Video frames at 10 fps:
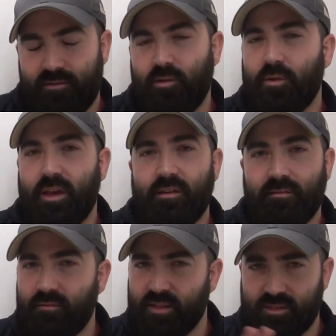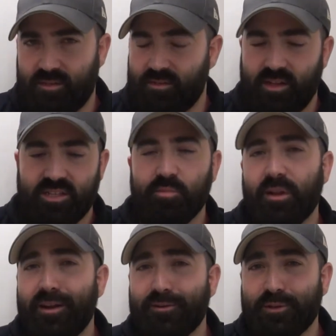Okay, let's not
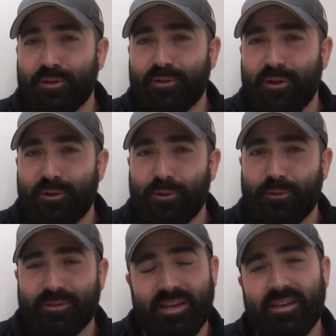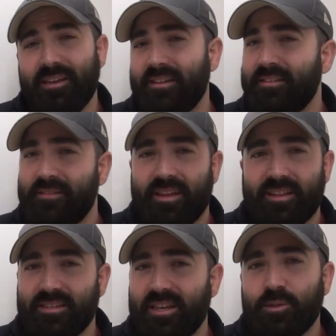split hairs on goals. Hey, at
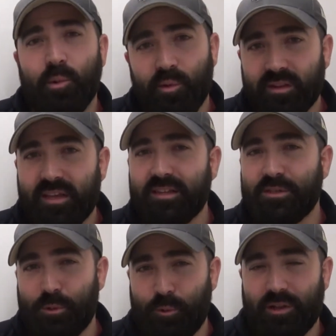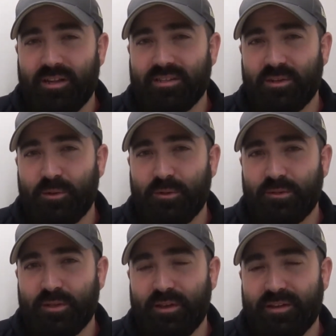this age we want the kids scoring lots of goals
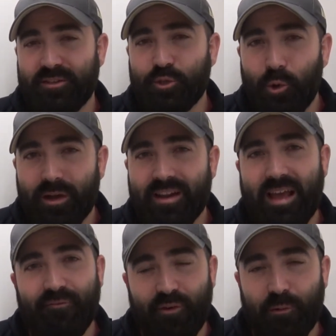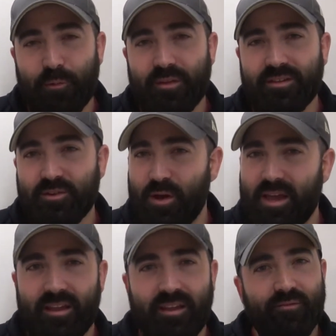so they enjoy it and have fun with it. So
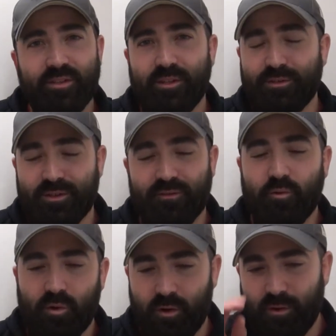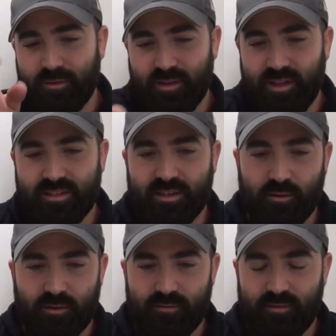hey, it's close enough to a goal, it's a
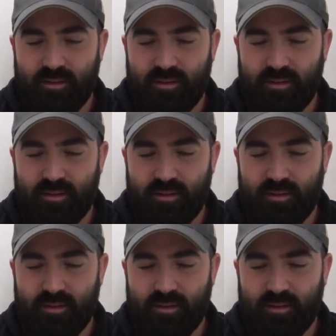goal.